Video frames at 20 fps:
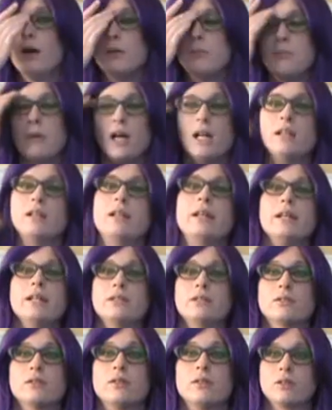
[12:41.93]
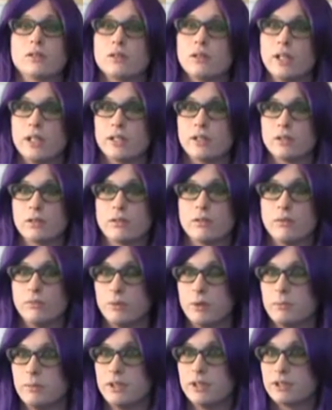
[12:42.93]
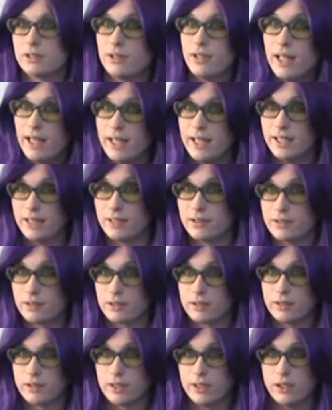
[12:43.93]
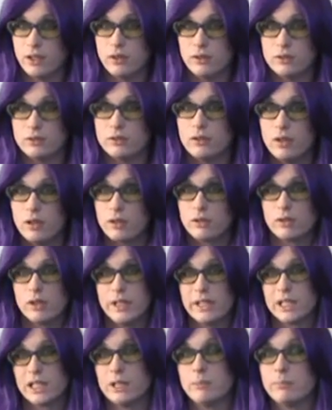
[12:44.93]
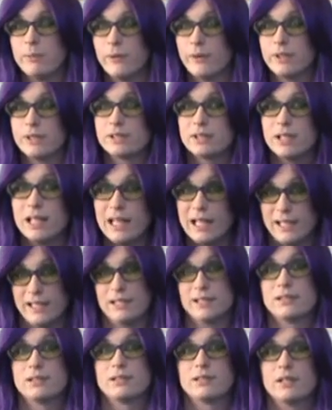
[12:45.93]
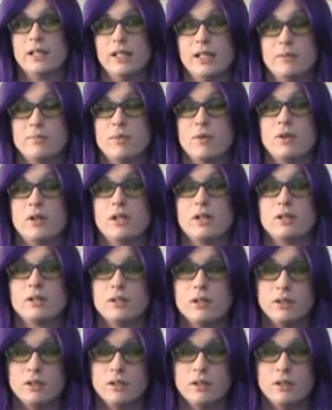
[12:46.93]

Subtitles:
my legs look like women's legs. They don't look like a boy's legs anymore.